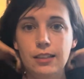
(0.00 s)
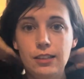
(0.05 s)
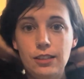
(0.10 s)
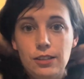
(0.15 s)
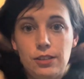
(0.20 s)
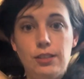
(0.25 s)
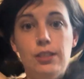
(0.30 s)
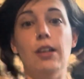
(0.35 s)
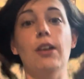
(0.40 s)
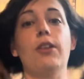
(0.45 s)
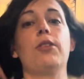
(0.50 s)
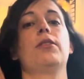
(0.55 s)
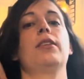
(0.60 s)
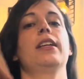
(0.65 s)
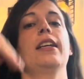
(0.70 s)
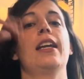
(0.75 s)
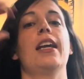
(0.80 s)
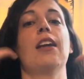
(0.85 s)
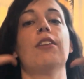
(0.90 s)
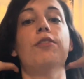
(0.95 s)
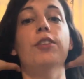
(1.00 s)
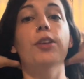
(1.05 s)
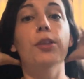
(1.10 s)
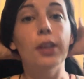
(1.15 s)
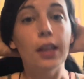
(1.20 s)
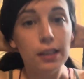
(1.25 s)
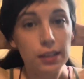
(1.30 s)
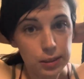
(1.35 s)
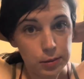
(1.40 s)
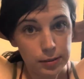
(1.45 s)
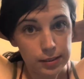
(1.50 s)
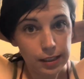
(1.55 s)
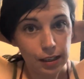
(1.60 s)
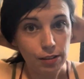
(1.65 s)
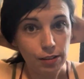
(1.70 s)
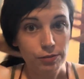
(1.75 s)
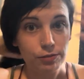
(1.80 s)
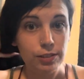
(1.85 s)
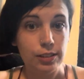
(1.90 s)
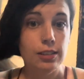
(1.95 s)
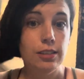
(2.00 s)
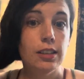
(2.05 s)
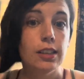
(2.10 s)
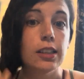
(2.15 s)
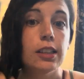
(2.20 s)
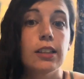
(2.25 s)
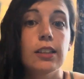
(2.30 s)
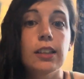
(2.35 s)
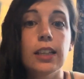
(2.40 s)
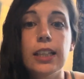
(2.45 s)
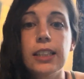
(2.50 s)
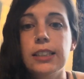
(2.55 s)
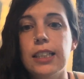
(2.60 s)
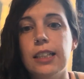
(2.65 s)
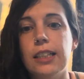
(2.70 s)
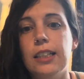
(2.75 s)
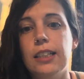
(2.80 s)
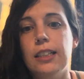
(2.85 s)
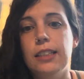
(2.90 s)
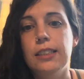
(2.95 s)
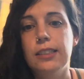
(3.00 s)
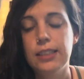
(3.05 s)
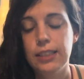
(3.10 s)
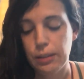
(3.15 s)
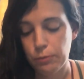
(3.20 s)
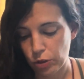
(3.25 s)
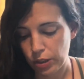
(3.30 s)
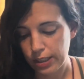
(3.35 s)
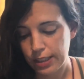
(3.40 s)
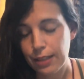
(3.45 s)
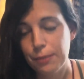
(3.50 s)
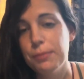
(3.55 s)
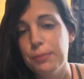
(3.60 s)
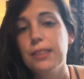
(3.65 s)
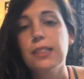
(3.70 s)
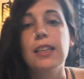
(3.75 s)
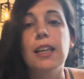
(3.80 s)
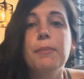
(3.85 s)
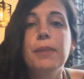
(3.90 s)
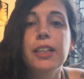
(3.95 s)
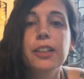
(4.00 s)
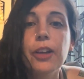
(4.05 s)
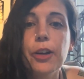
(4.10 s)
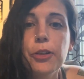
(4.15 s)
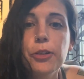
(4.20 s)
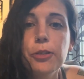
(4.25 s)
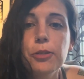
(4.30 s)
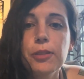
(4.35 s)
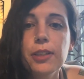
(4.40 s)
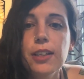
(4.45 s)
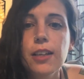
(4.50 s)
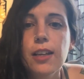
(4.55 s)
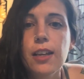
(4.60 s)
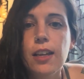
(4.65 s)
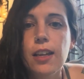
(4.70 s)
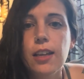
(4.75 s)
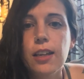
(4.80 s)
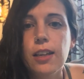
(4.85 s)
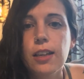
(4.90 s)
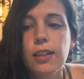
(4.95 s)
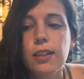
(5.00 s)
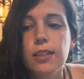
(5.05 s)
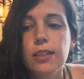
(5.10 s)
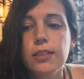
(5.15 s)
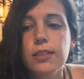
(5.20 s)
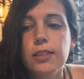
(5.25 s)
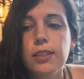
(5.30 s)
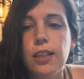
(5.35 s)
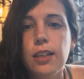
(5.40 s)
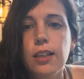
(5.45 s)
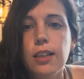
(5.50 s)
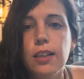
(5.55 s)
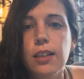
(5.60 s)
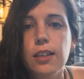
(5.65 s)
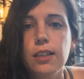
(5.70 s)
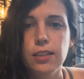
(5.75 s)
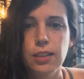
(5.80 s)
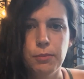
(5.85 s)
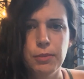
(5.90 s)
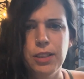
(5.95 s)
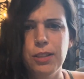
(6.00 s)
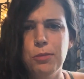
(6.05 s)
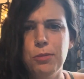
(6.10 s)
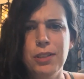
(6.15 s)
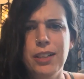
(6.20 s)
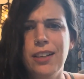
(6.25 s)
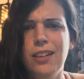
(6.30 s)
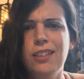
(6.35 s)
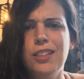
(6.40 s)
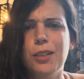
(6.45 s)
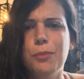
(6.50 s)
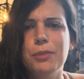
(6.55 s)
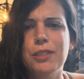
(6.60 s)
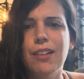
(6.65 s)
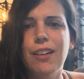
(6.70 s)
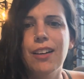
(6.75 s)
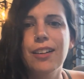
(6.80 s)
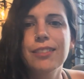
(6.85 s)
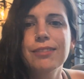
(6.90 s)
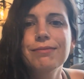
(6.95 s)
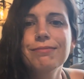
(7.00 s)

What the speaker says: so if you thought this was helpful and you'd like to see more tips, let me know. And let me know what your tips are.